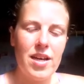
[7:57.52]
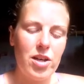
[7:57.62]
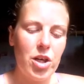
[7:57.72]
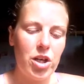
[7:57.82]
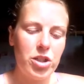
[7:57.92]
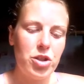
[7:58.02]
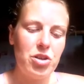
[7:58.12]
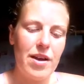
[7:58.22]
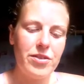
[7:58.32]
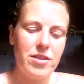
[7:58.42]
on your
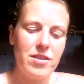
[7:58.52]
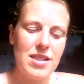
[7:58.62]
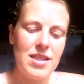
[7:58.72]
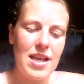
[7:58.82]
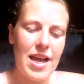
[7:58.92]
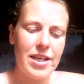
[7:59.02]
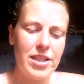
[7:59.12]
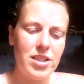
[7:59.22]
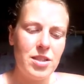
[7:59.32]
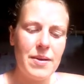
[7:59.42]
travels, and then you
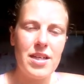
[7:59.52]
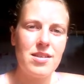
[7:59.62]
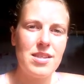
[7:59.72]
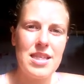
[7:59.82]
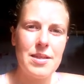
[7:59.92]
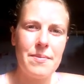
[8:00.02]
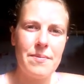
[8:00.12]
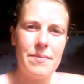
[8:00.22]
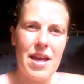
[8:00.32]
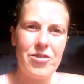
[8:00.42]
might not see them
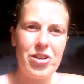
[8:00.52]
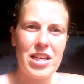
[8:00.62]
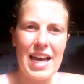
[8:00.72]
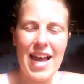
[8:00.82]
ever again.